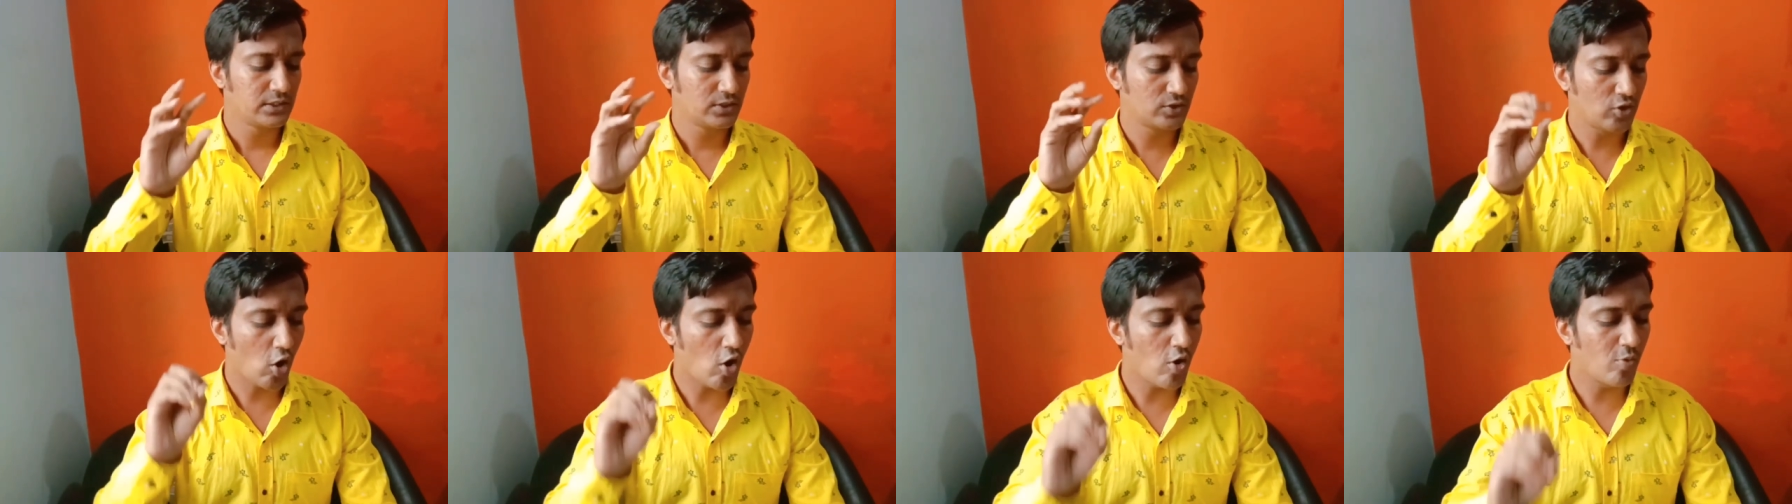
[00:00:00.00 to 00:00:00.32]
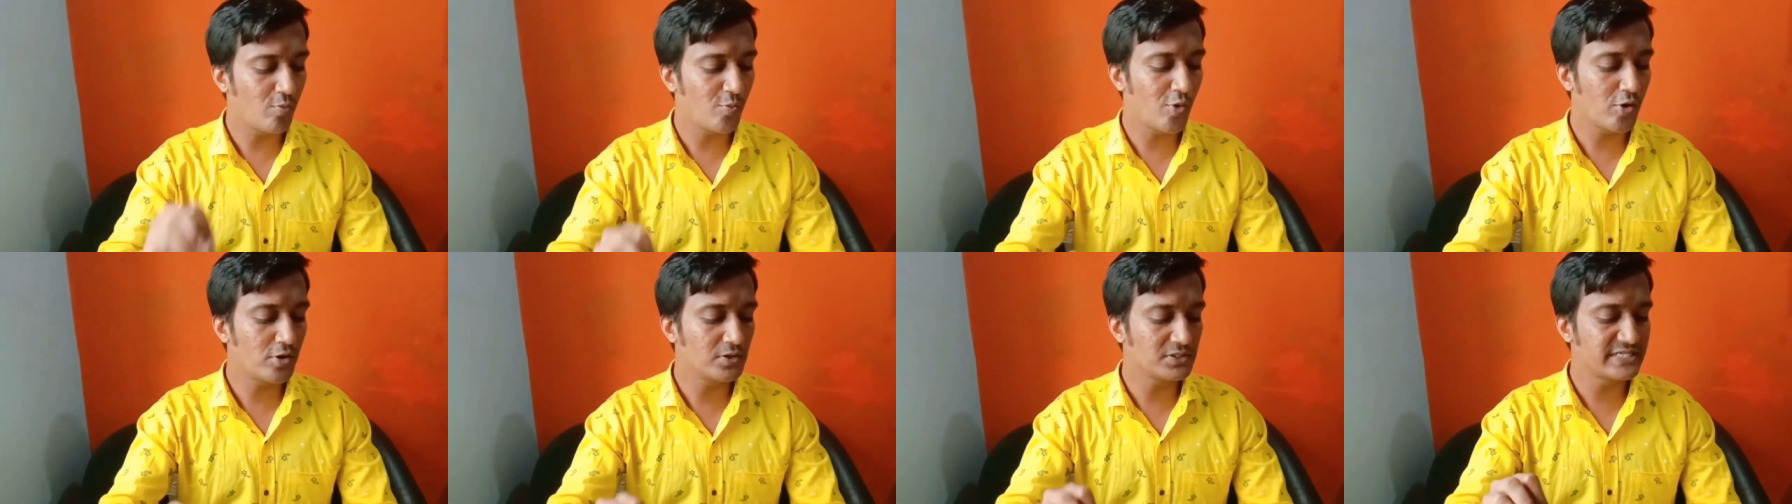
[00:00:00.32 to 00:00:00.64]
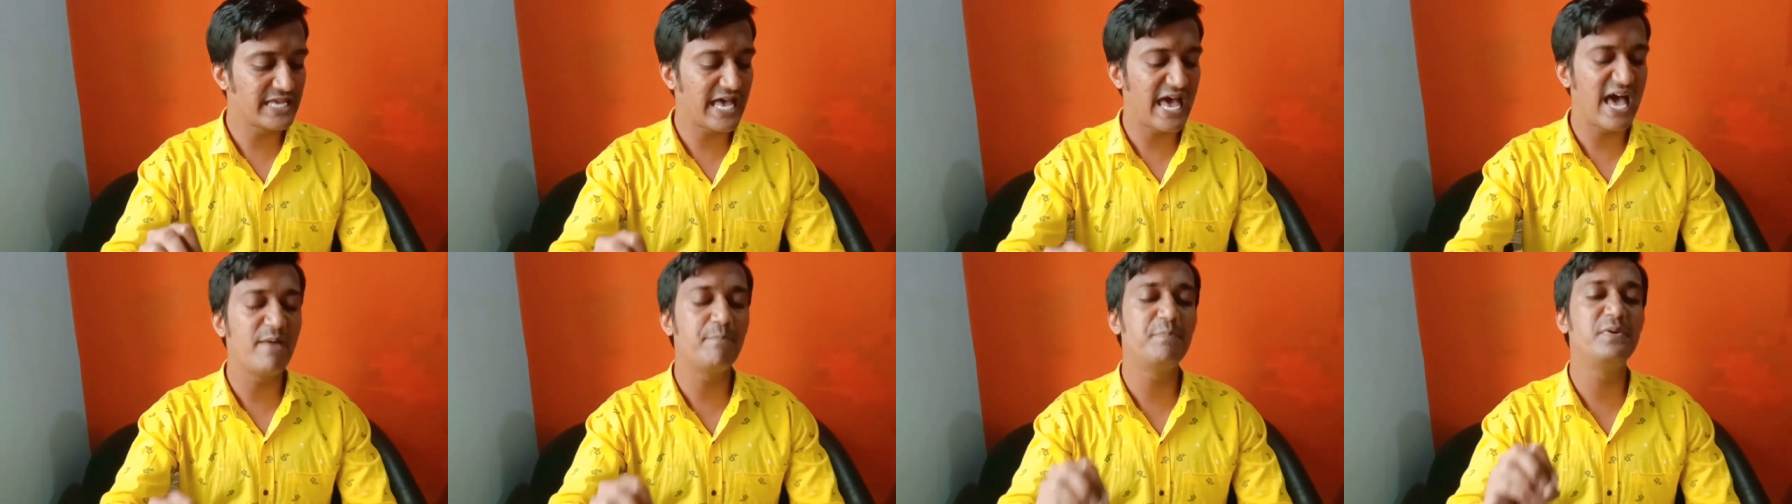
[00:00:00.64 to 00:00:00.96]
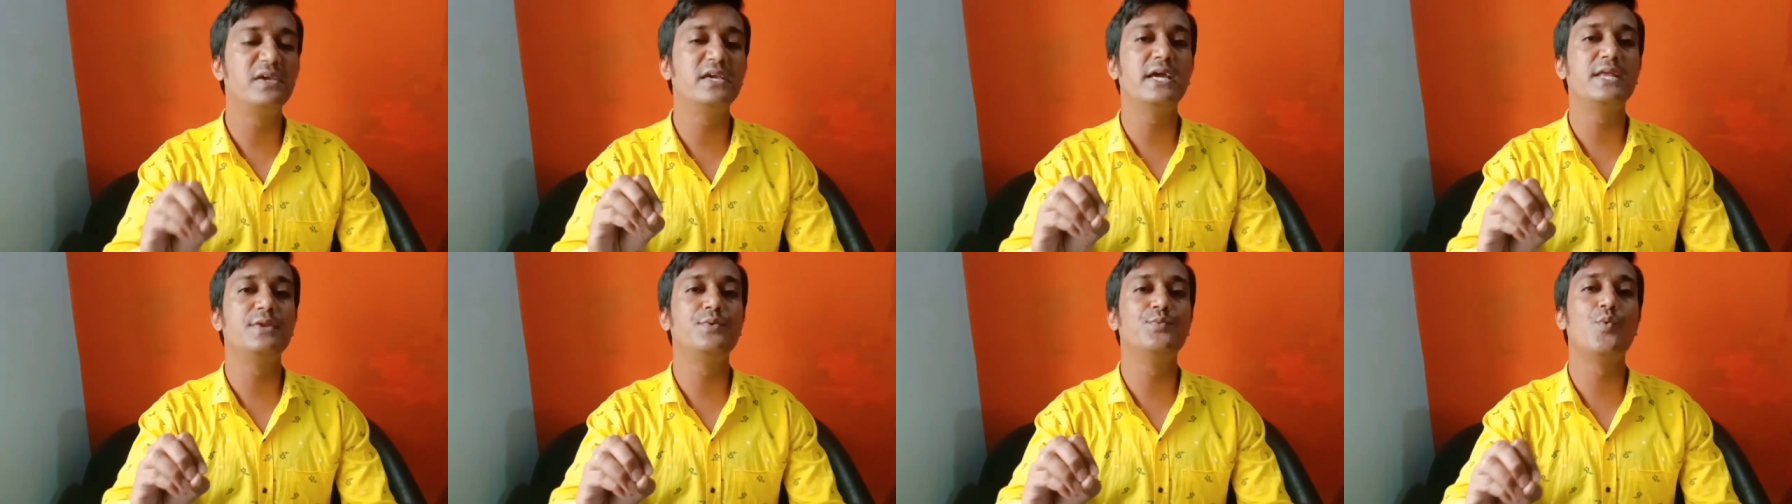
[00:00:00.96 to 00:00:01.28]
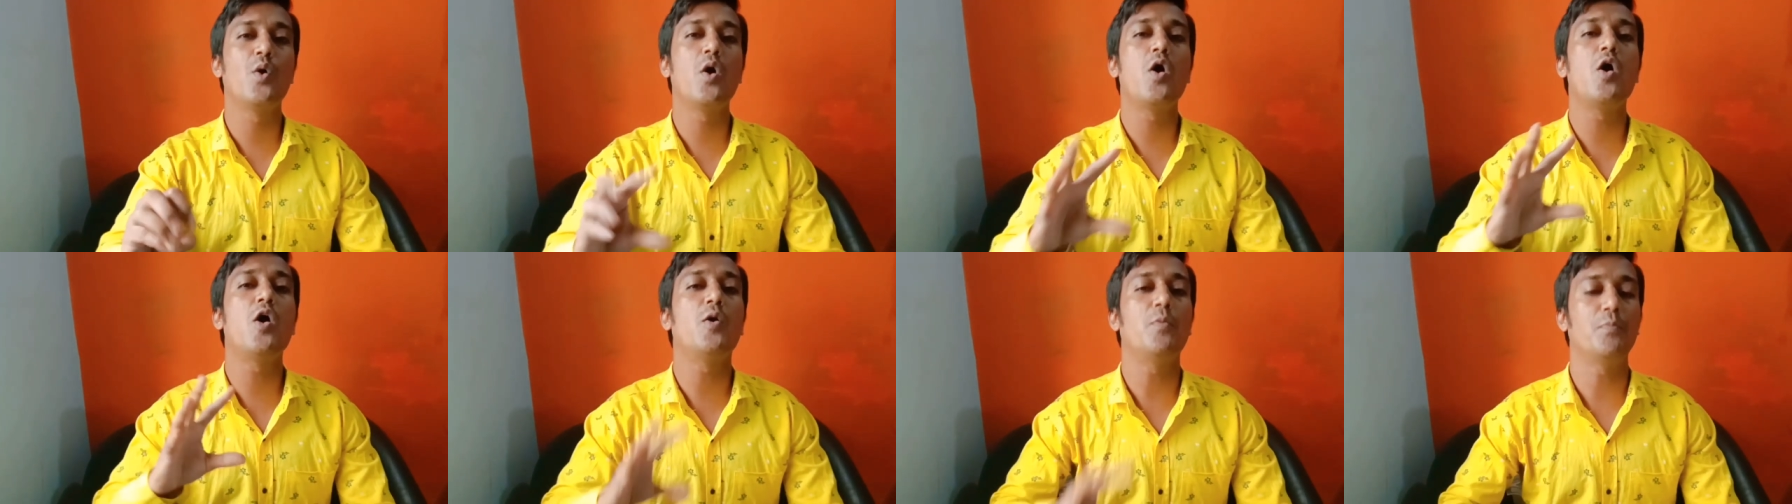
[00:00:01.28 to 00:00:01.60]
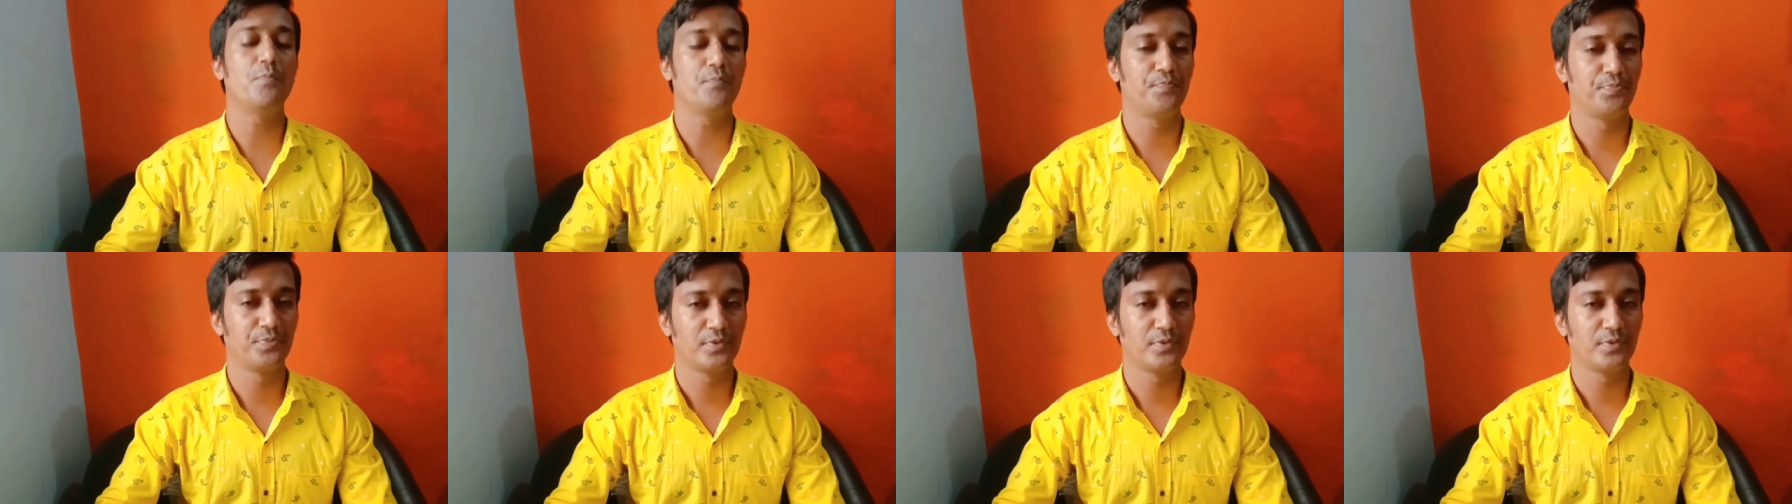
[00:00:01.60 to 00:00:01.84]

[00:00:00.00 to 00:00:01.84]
Tom was happy and warm.